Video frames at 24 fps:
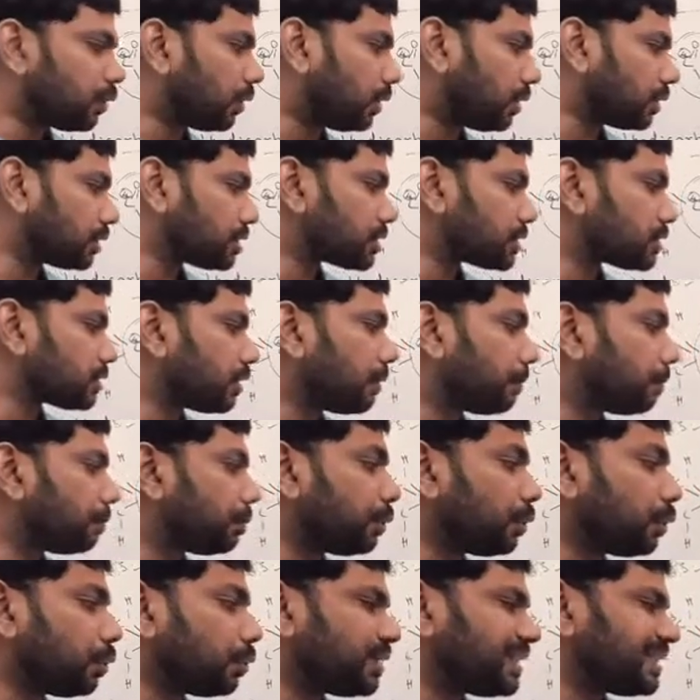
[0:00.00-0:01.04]

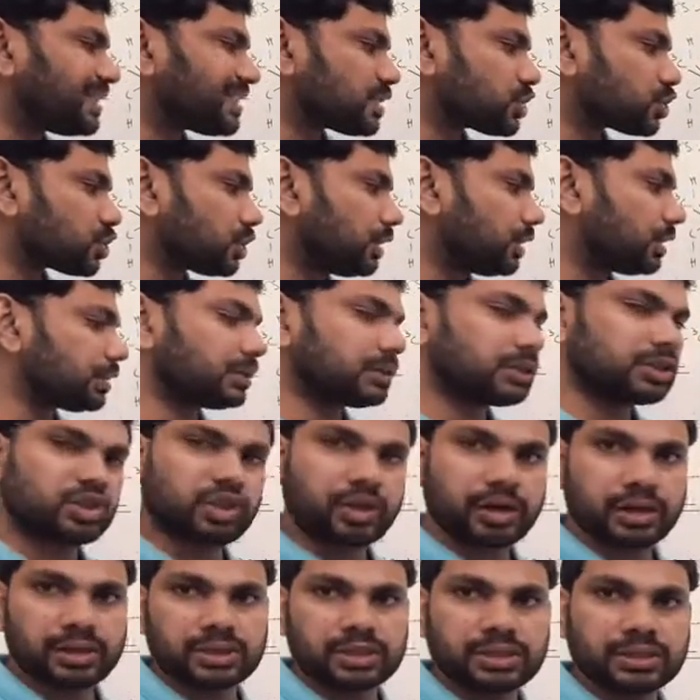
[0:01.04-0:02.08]
also polyester
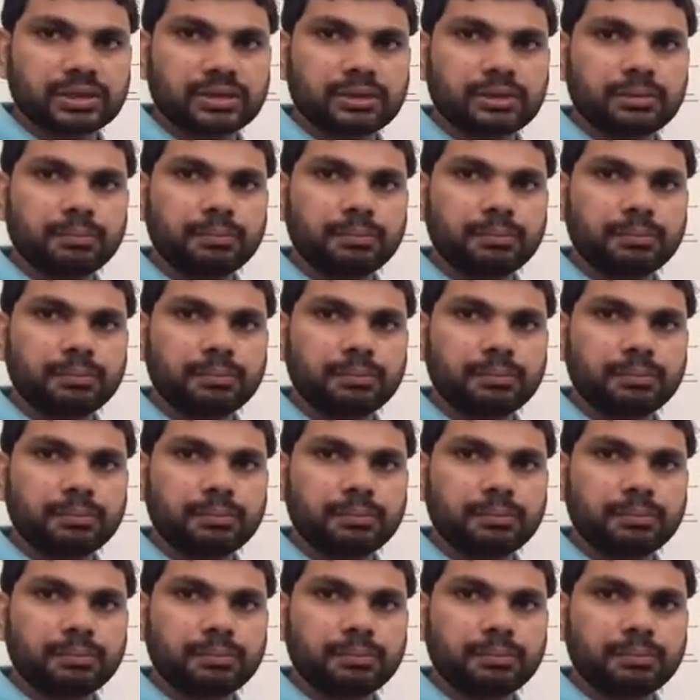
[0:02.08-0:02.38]
thread.